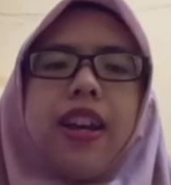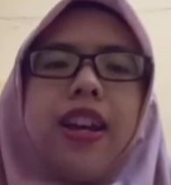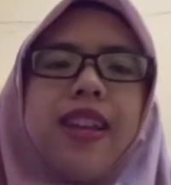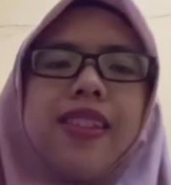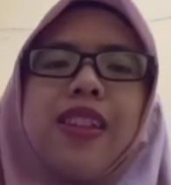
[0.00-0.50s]

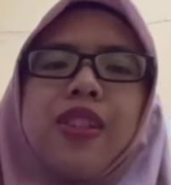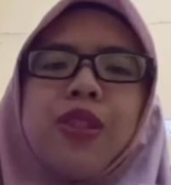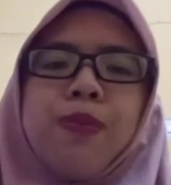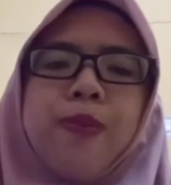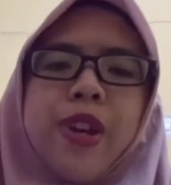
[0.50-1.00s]
It's a
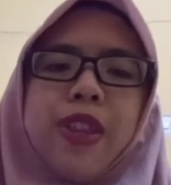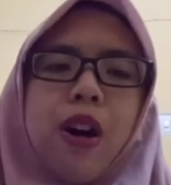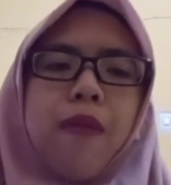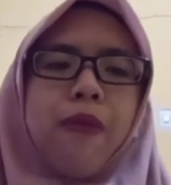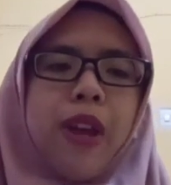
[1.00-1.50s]
spread
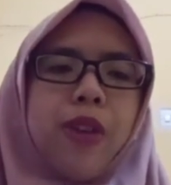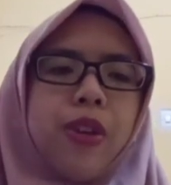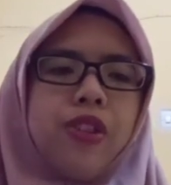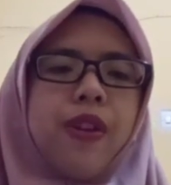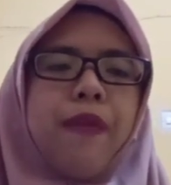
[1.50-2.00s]
of
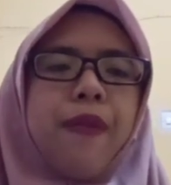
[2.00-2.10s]
language